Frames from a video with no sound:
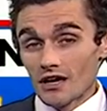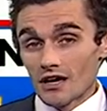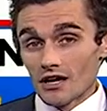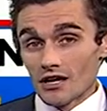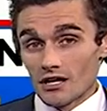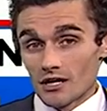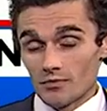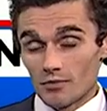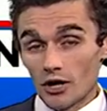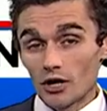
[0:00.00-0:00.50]

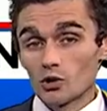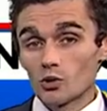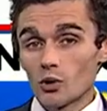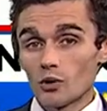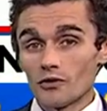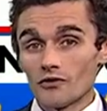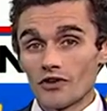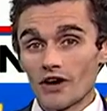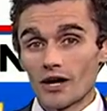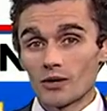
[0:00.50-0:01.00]
Compared to what
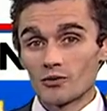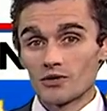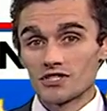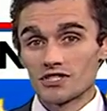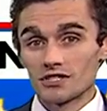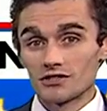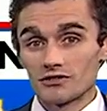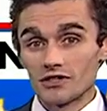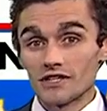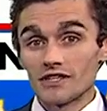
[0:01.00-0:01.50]
we've had
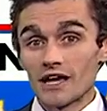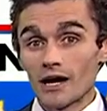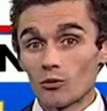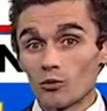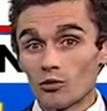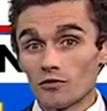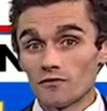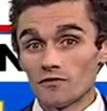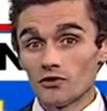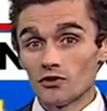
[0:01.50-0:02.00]
recently, that
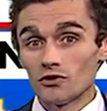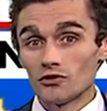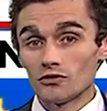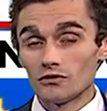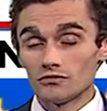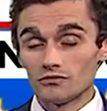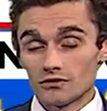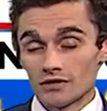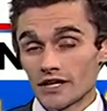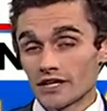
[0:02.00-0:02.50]
will
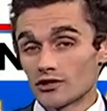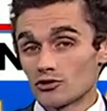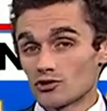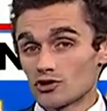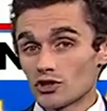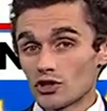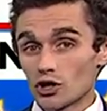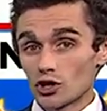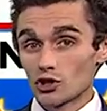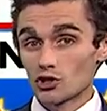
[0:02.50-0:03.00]
feel like there's
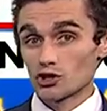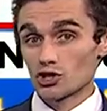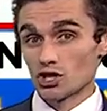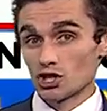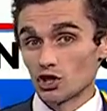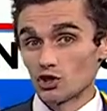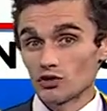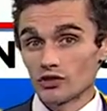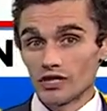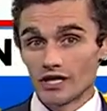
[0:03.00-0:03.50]
a little
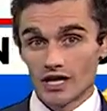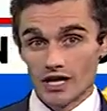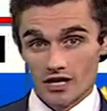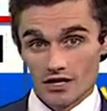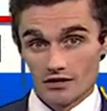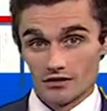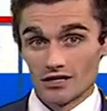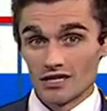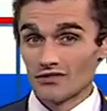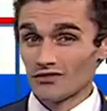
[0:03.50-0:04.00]
chill in the
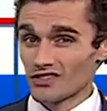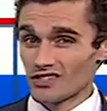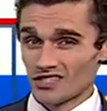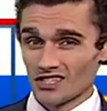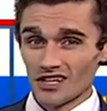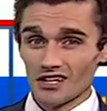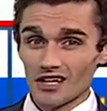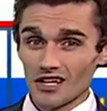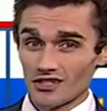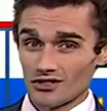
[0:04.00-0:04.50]
air. Even
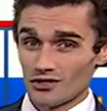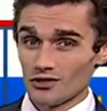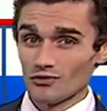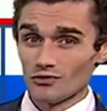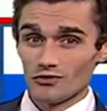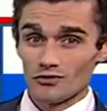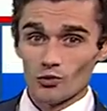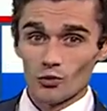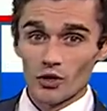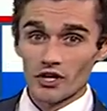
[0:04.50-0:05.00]
Sunday, too,
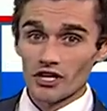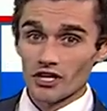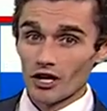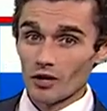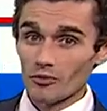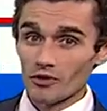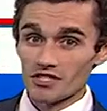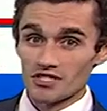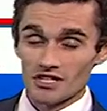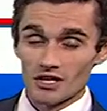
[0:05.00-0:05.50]
if you're waking
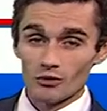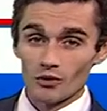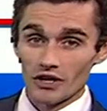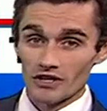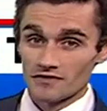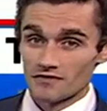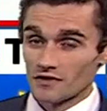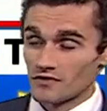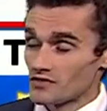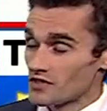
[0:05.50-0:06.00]
up at
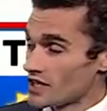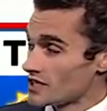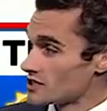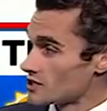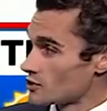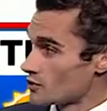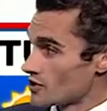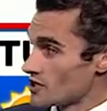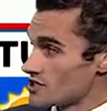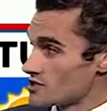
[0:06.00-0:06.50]
sunrise, 58
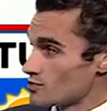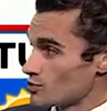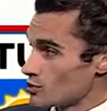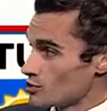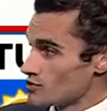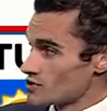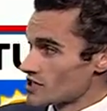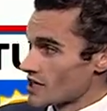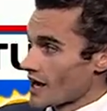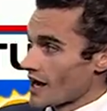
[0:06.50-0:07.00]
degrees,
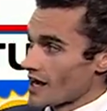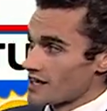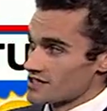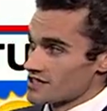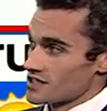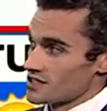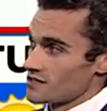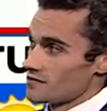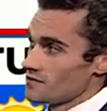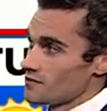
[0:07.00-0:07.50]
blue skies,
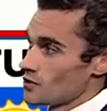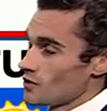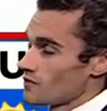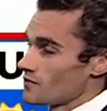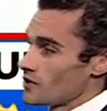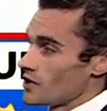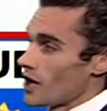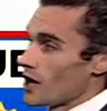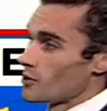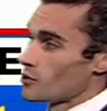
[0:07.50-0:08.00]
is going to feel
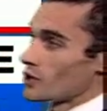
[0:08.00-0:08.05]
phenomenal